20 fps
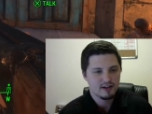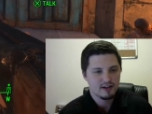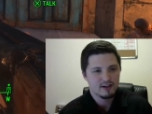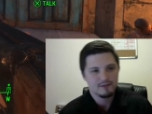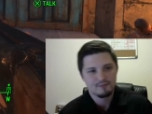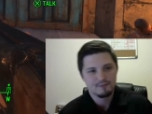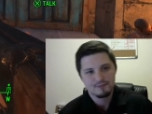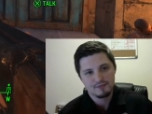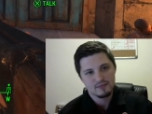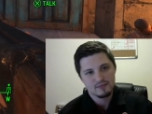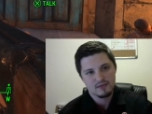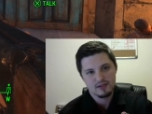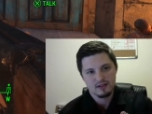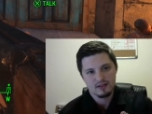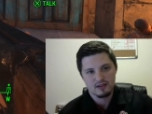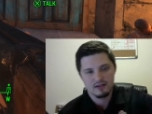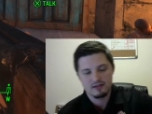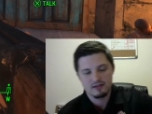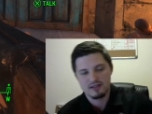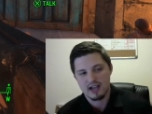Paladin
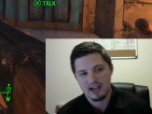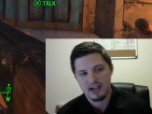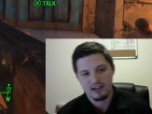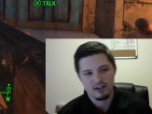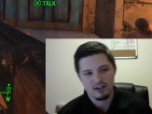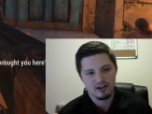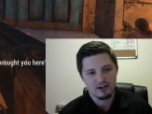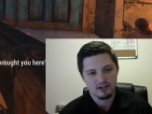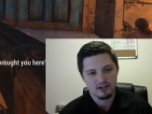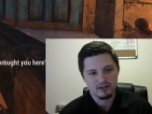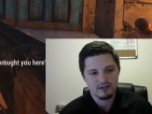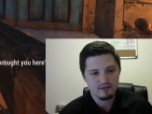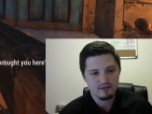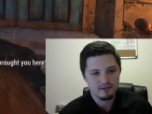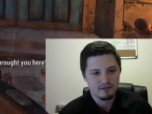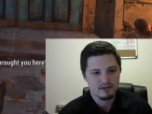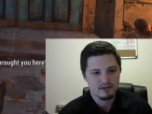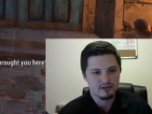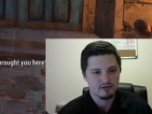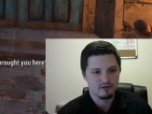dance dialogue,
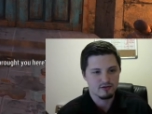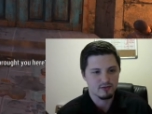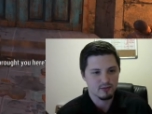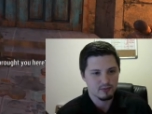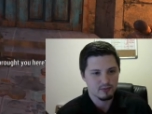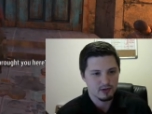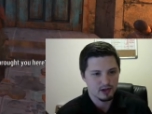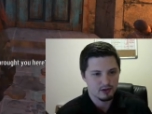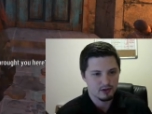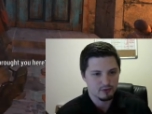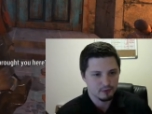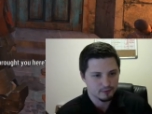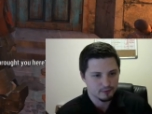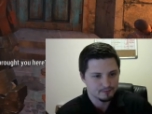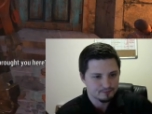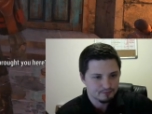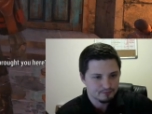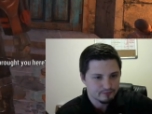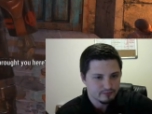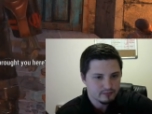so it's pretty cool.
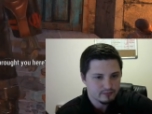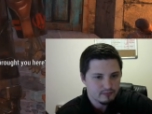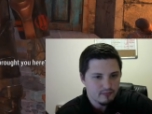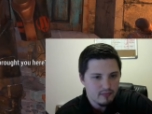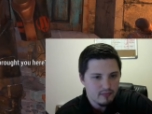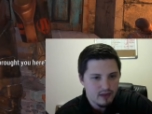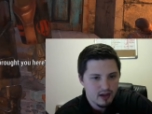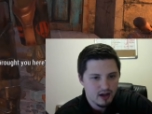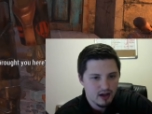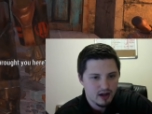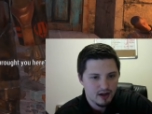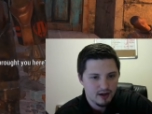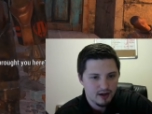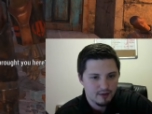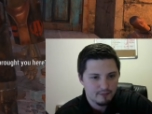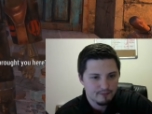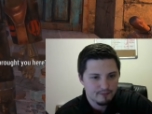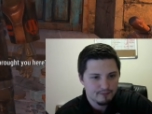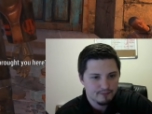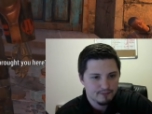I'm